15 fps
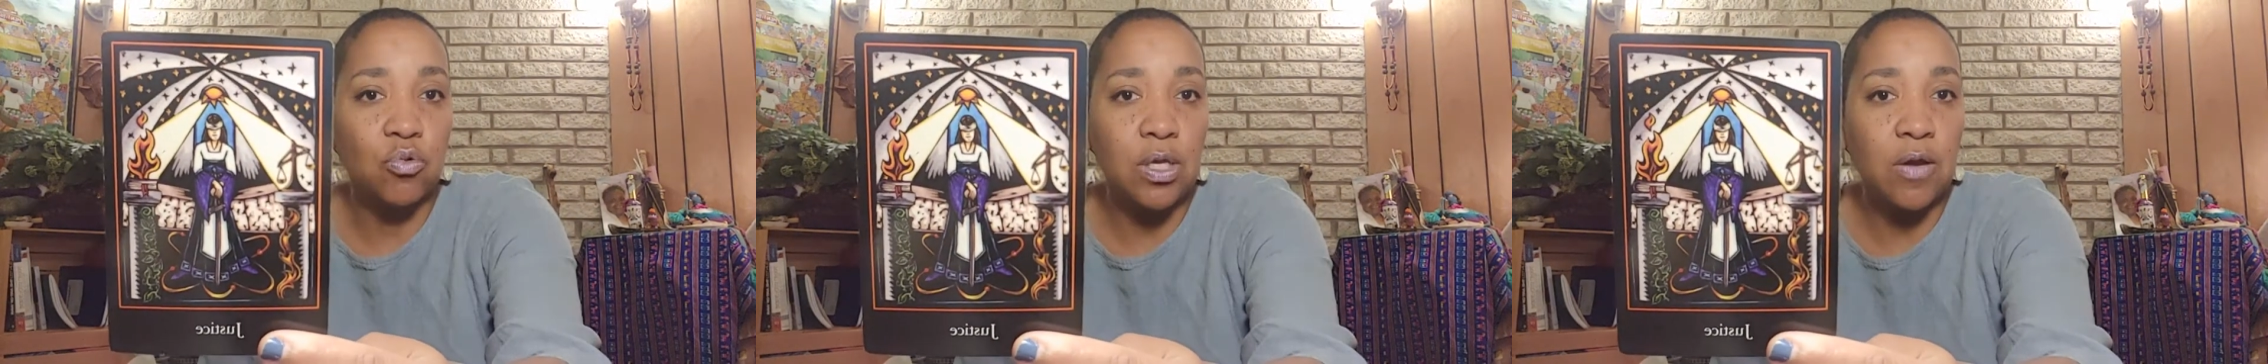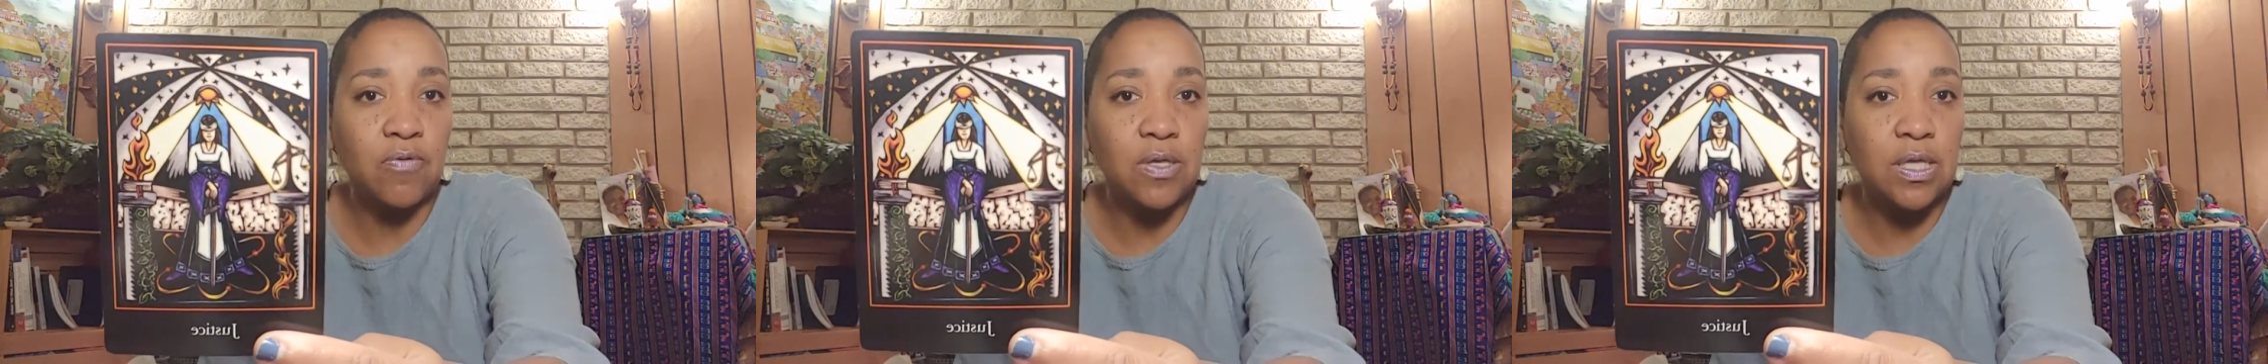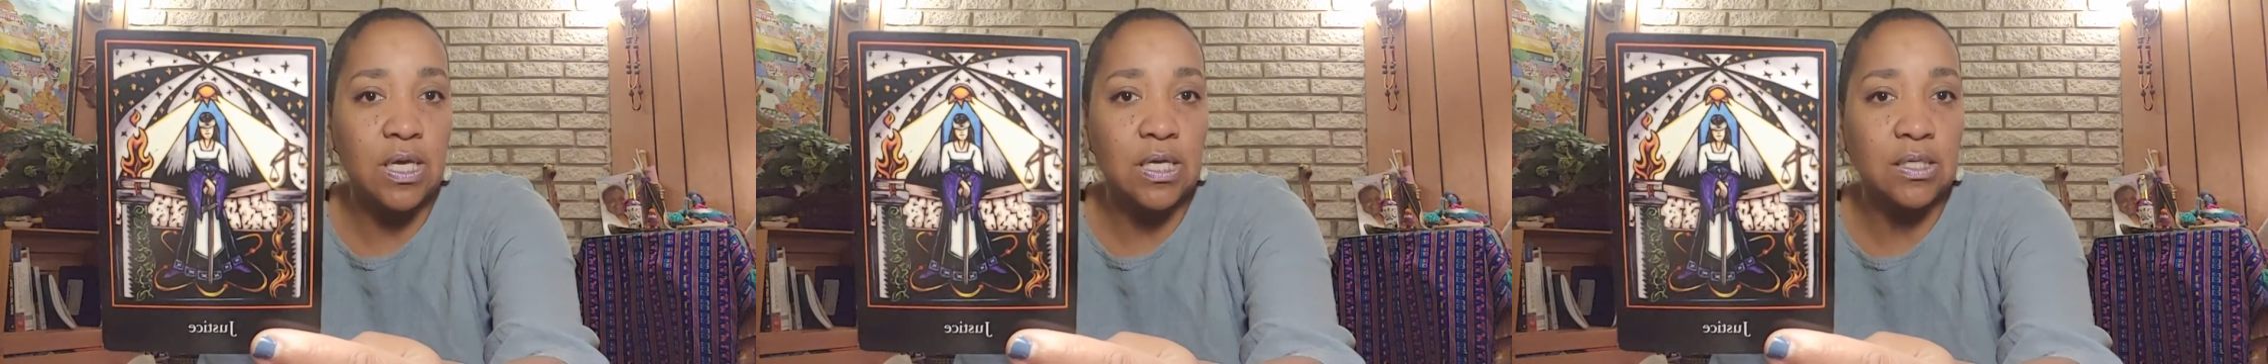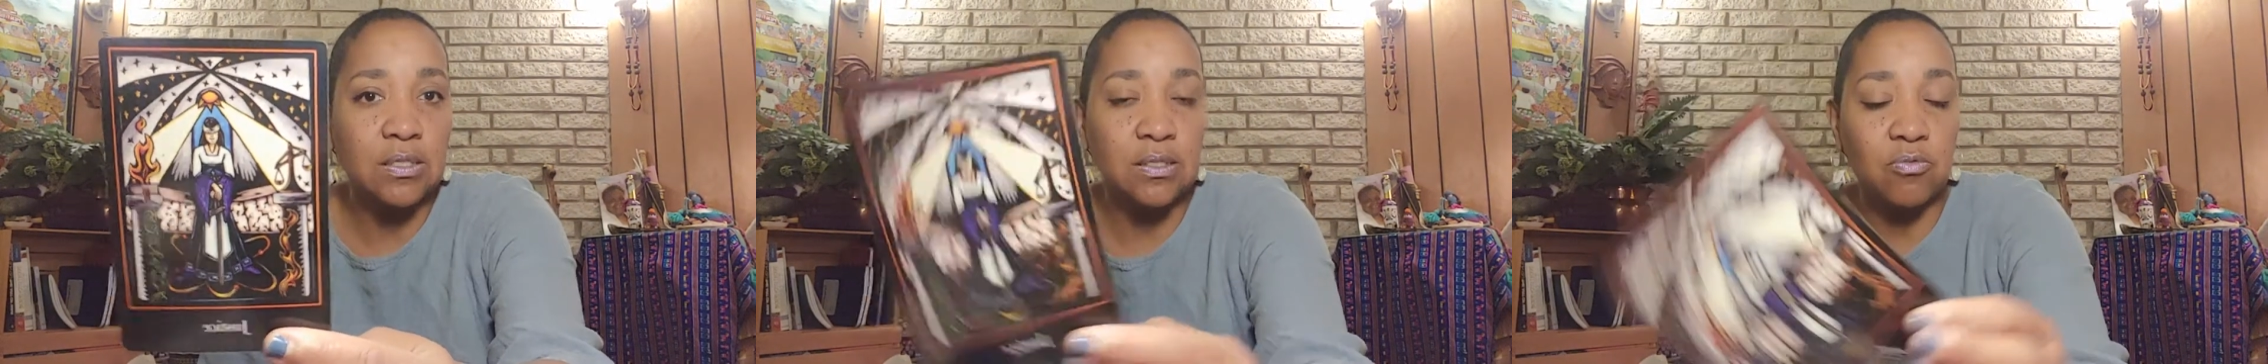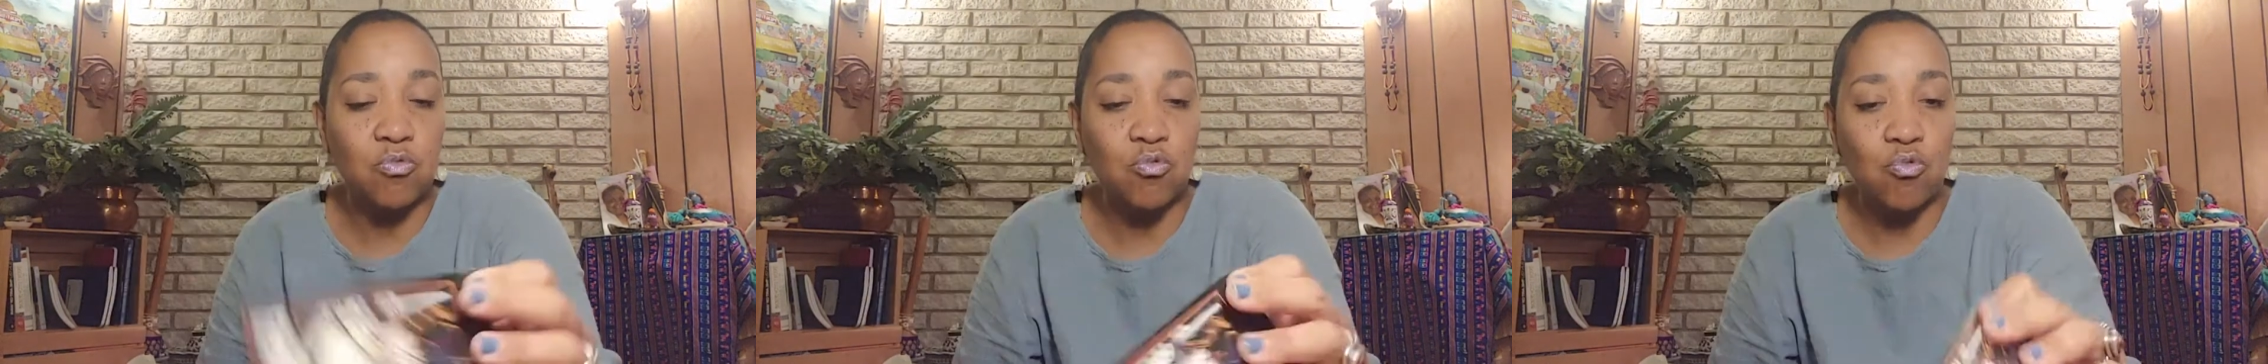everything
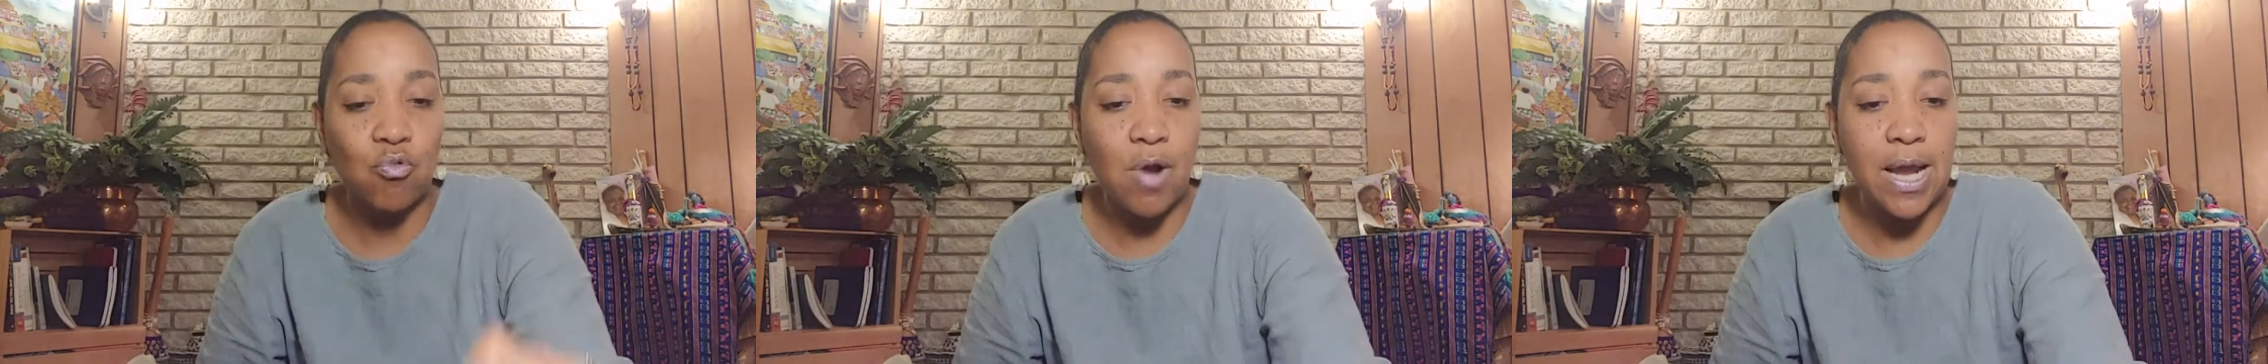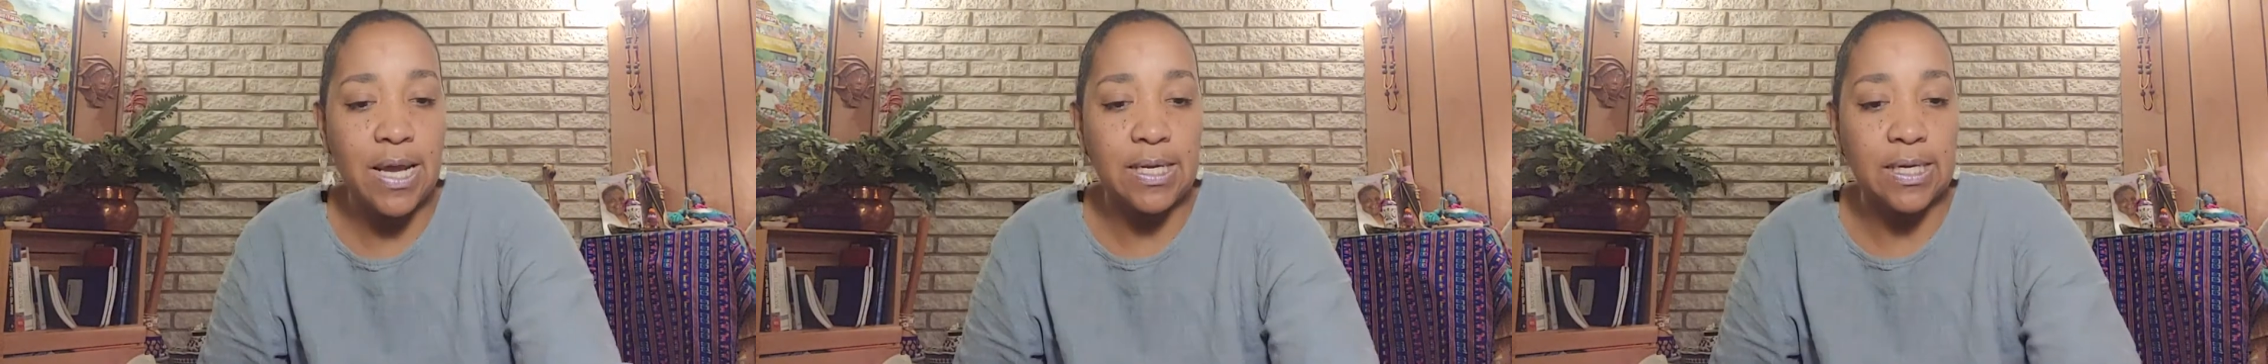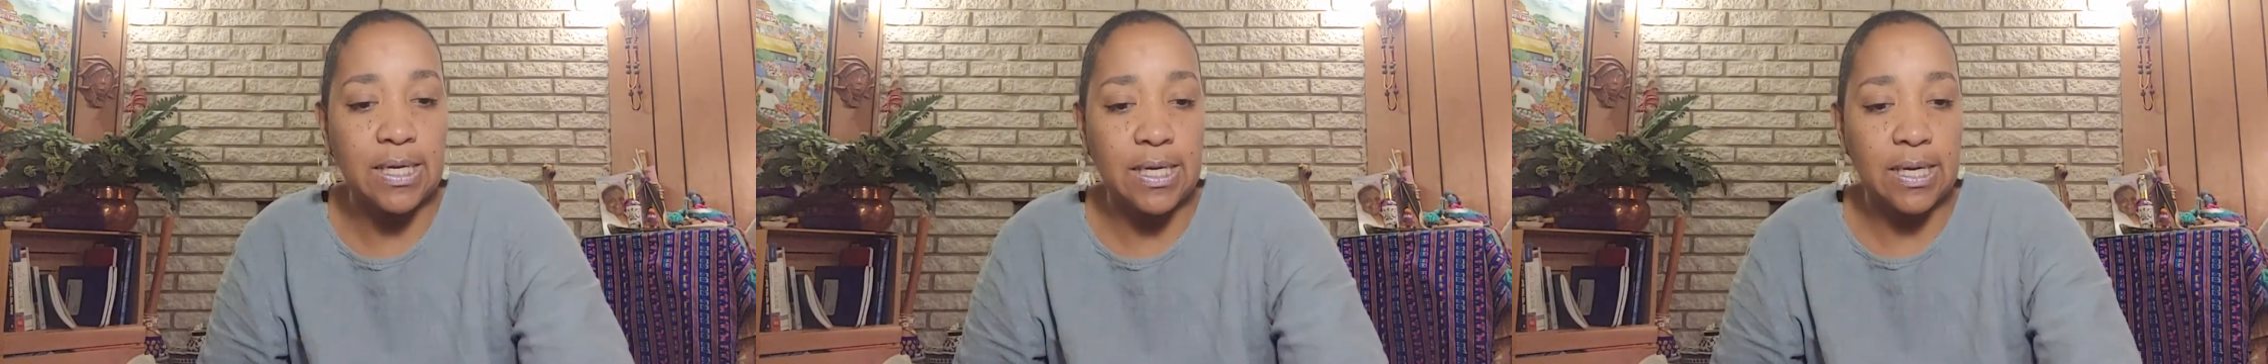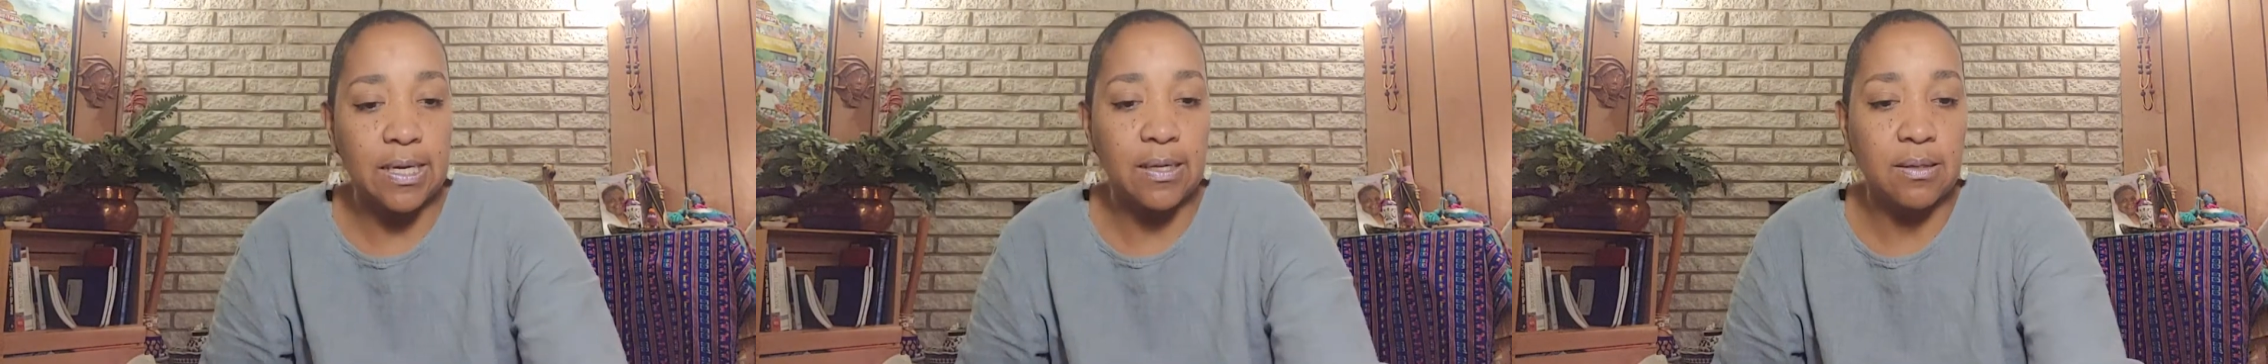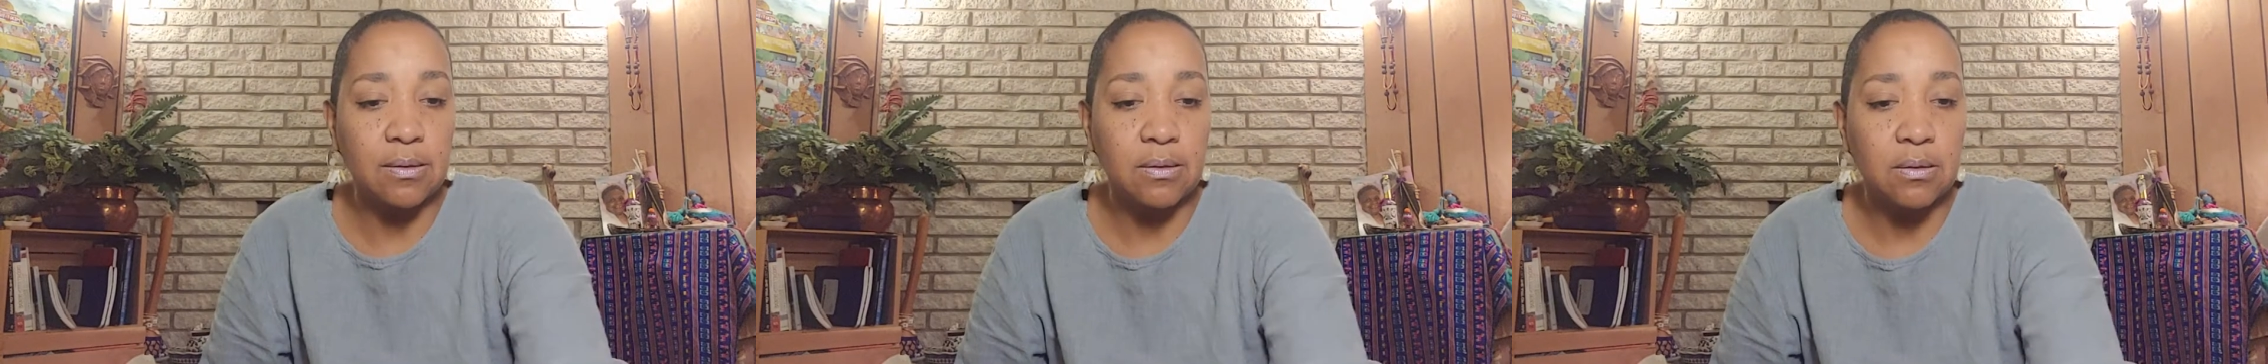is right
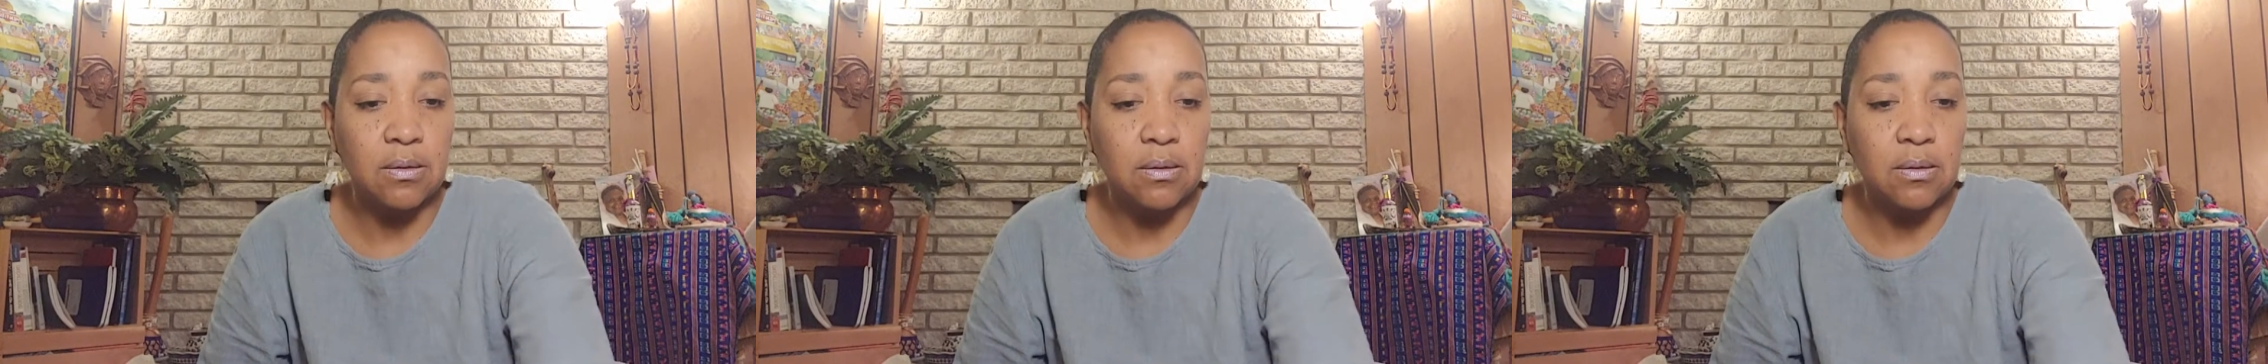again.